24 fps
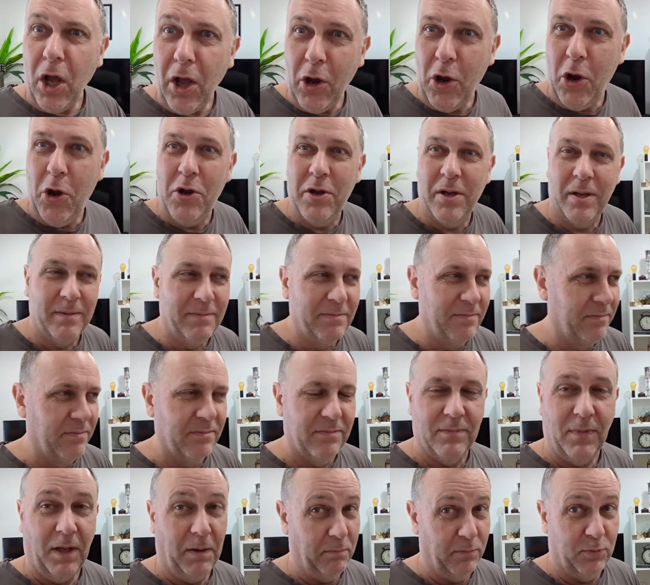
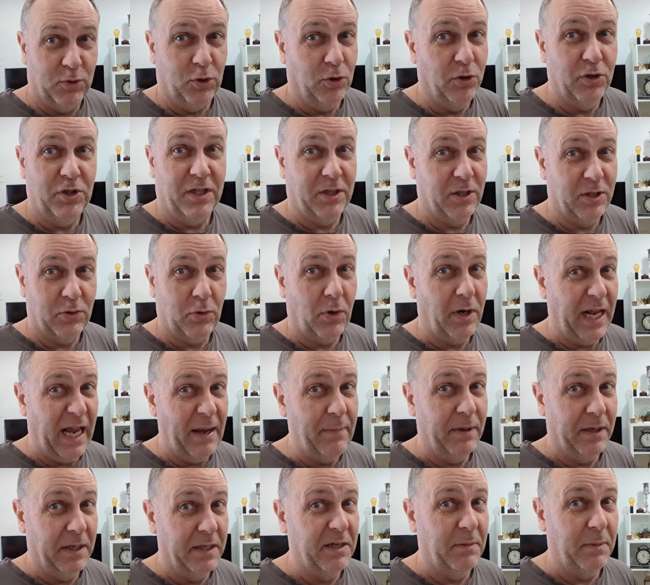I'm sure she's quite
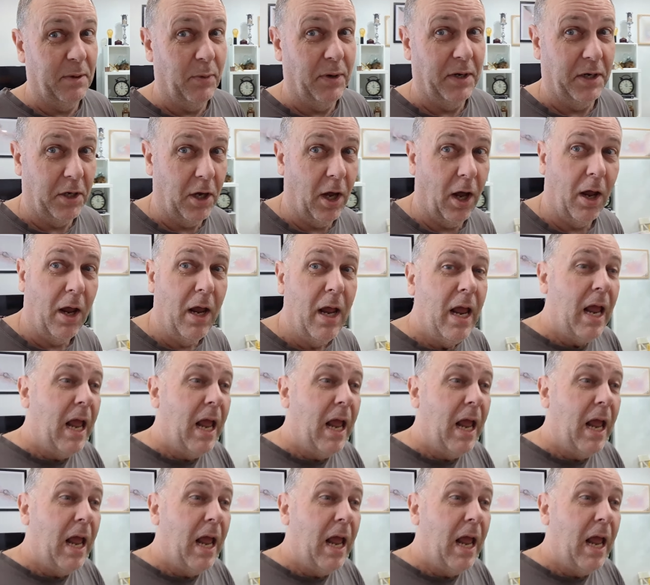happy to tell me where to go.